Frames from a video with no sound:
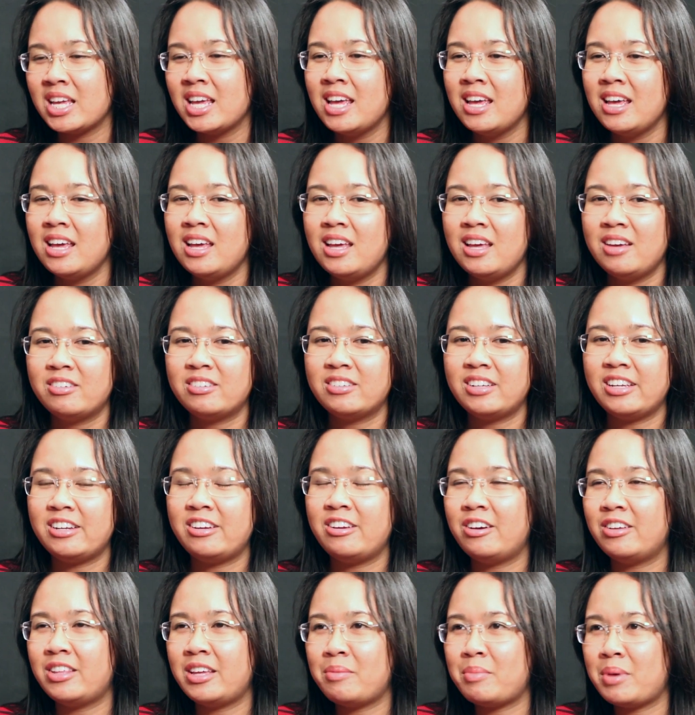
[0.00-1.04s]
And we're like,
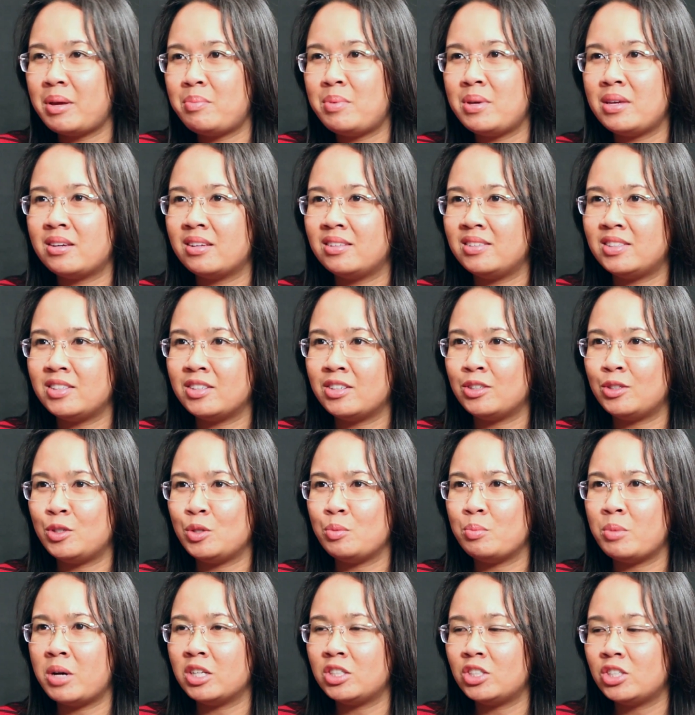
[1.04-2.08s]
no, that might be considered
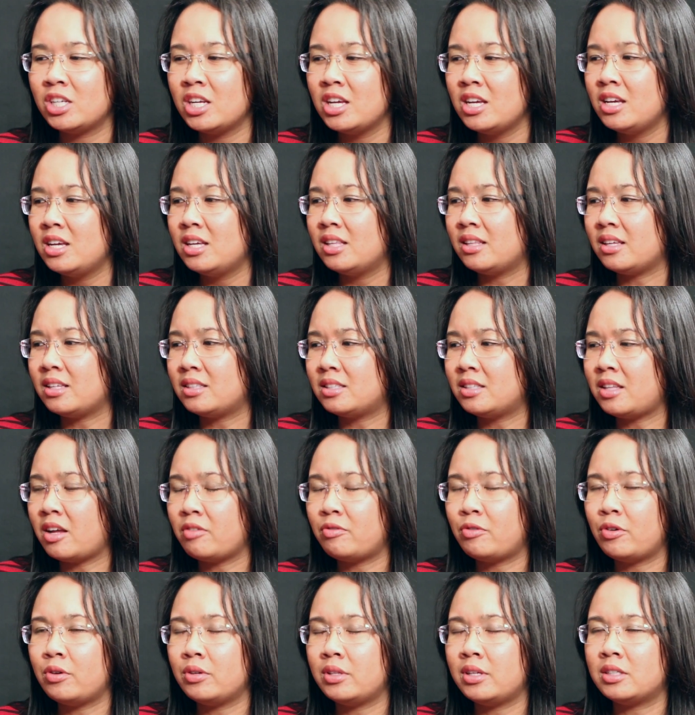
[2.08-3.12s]
too much. That's
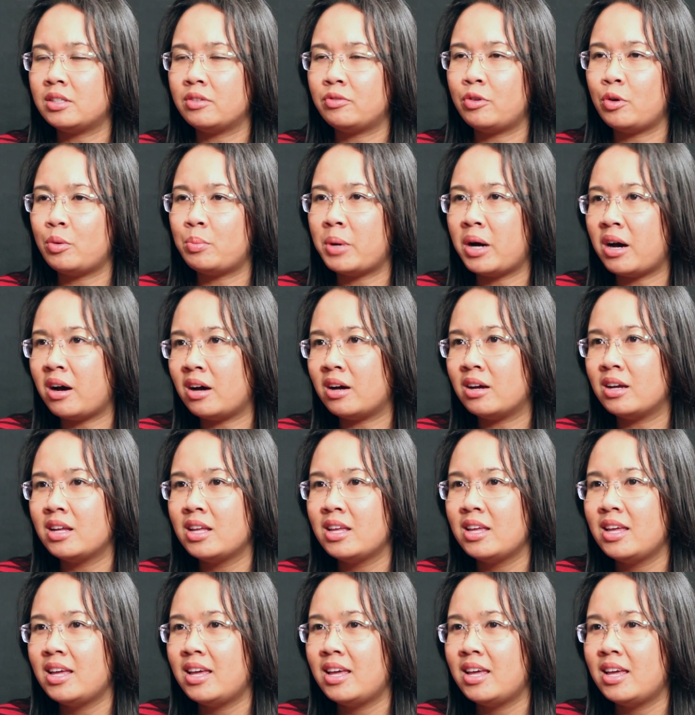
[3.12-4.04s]
a faux pas.